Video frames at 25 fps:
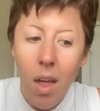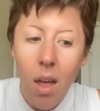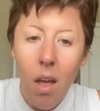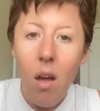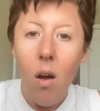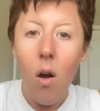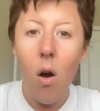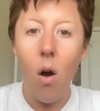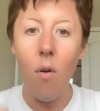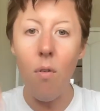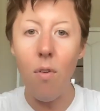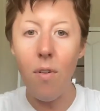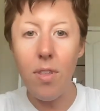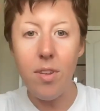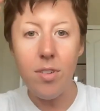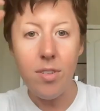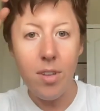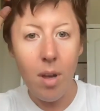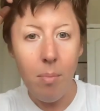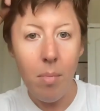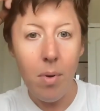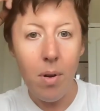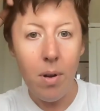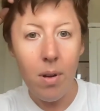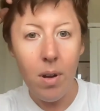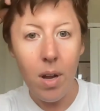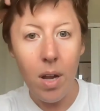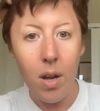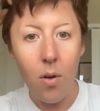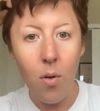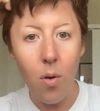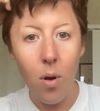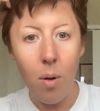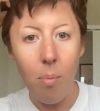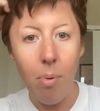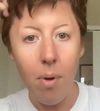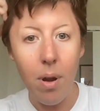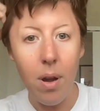over the summer
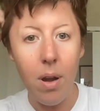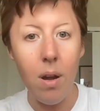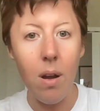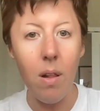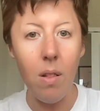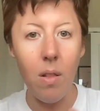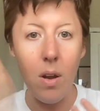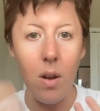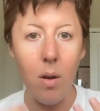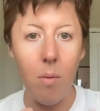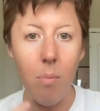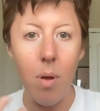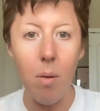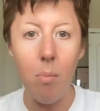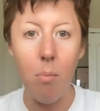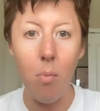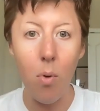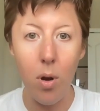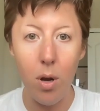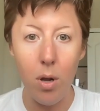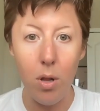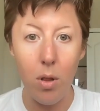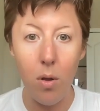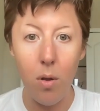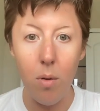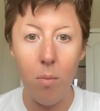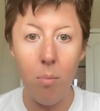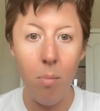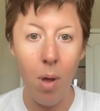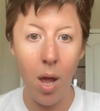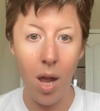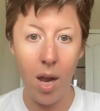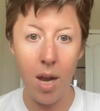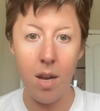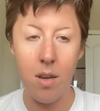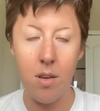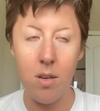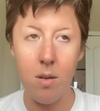incorporated a little bit more gluten
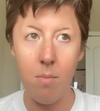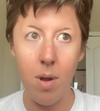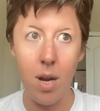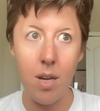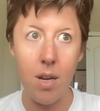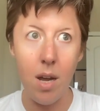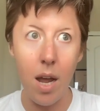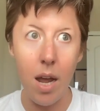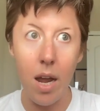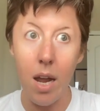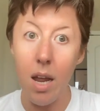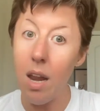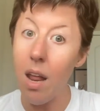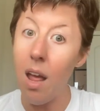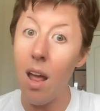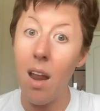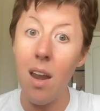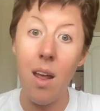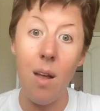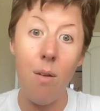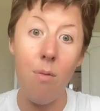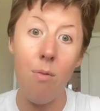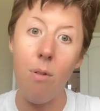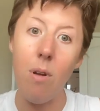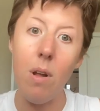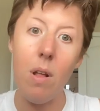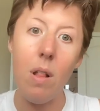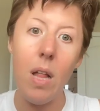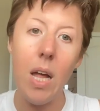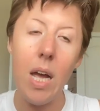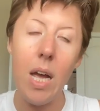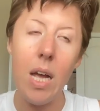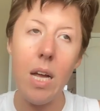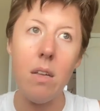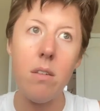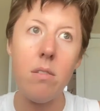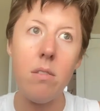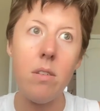back into my diet, and I've
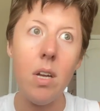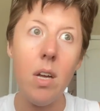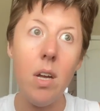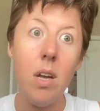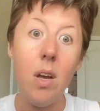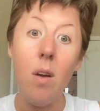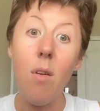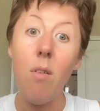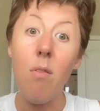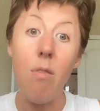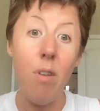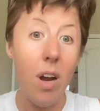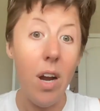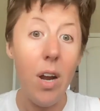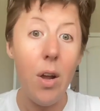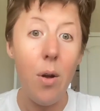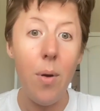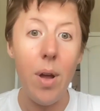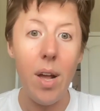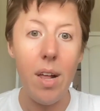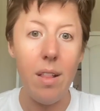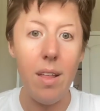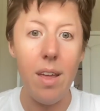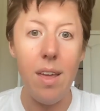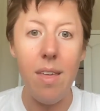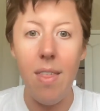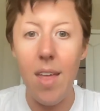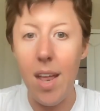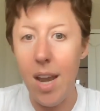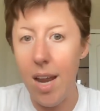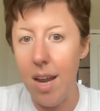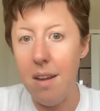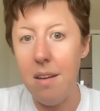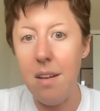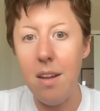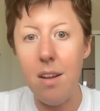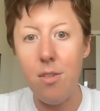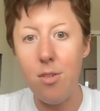realized very quickly that I
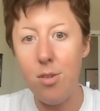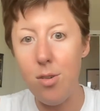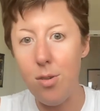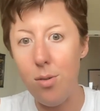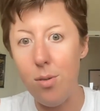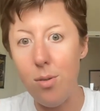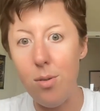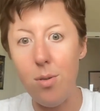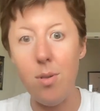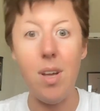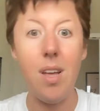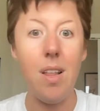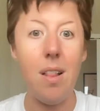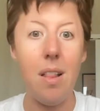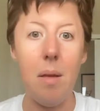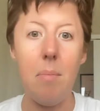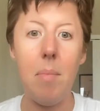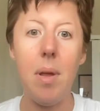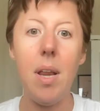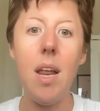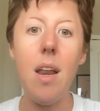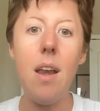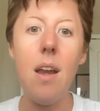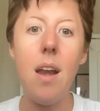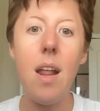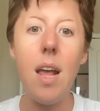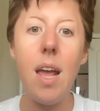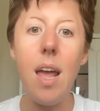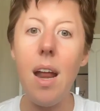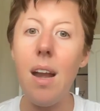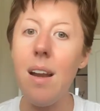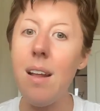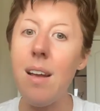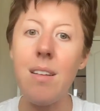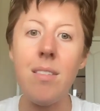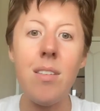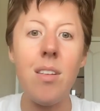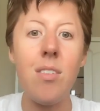need to eliminate it again
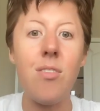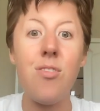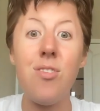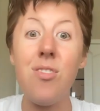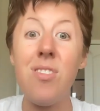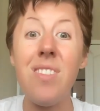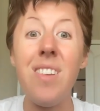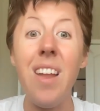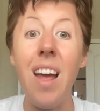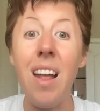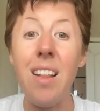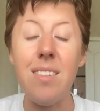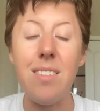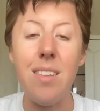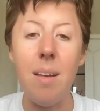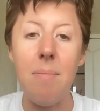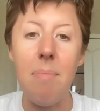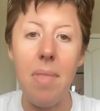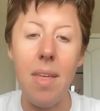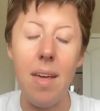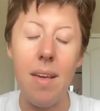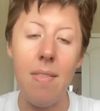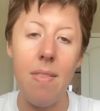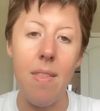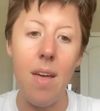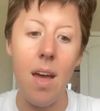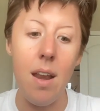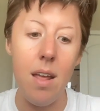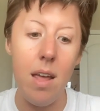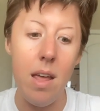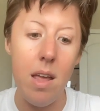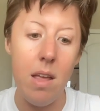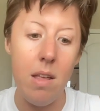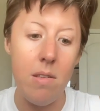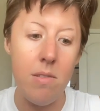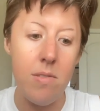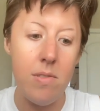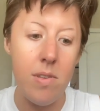because it's just not something that
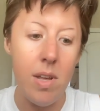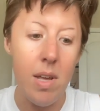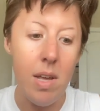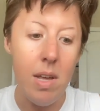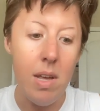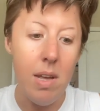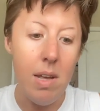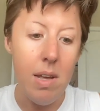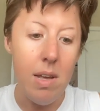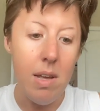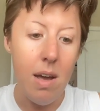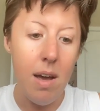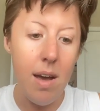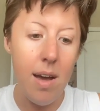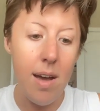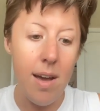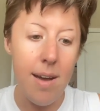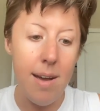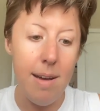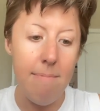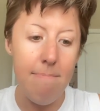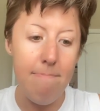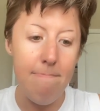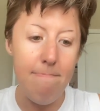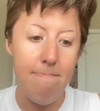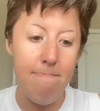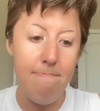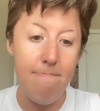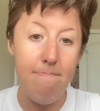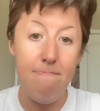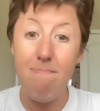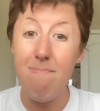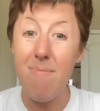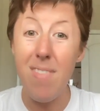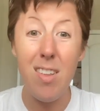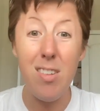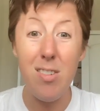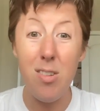um,
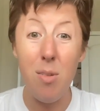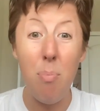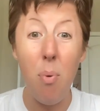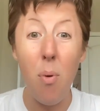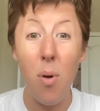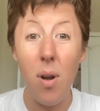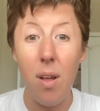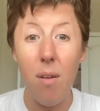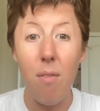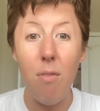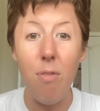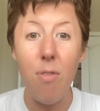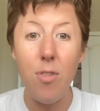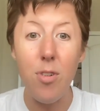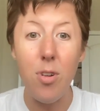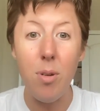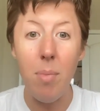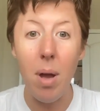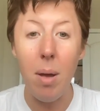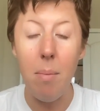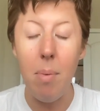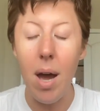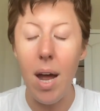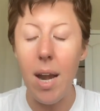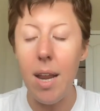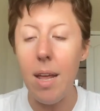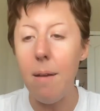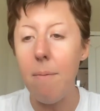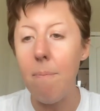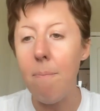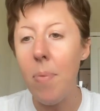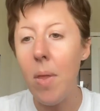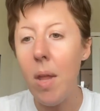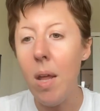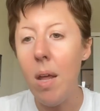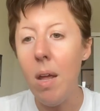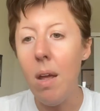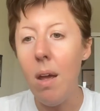is supportive to my body,
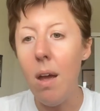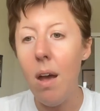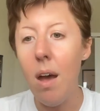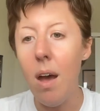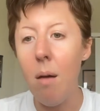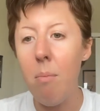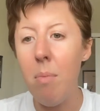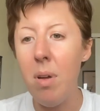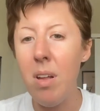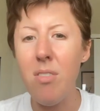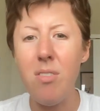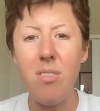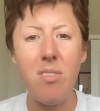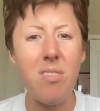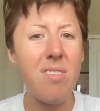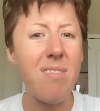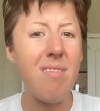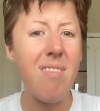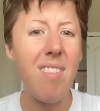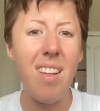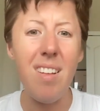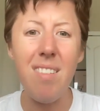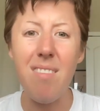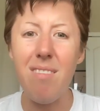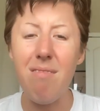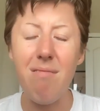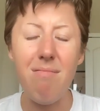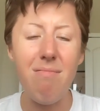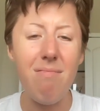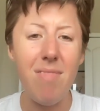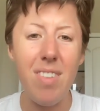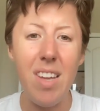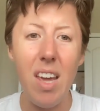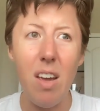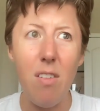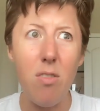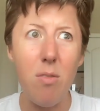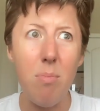and just
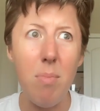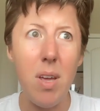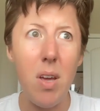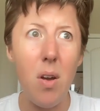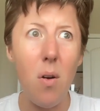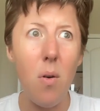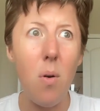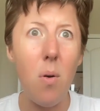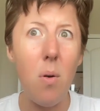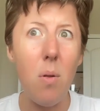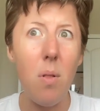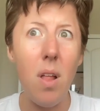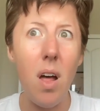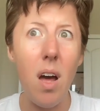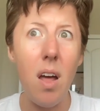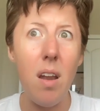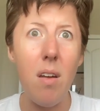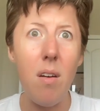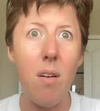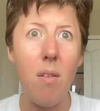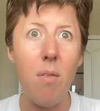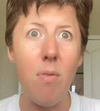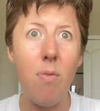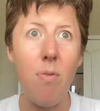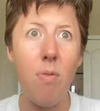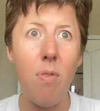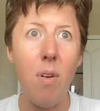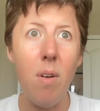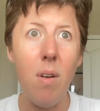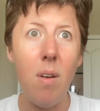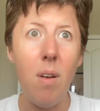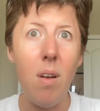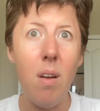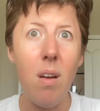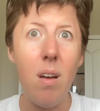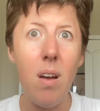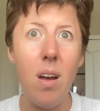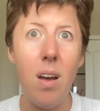gives me a whole lot of
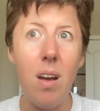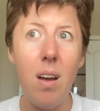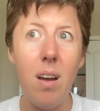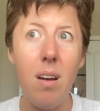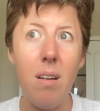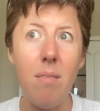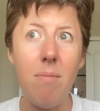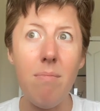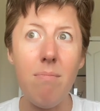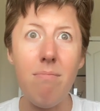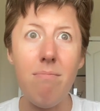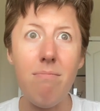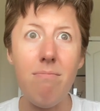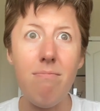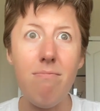um,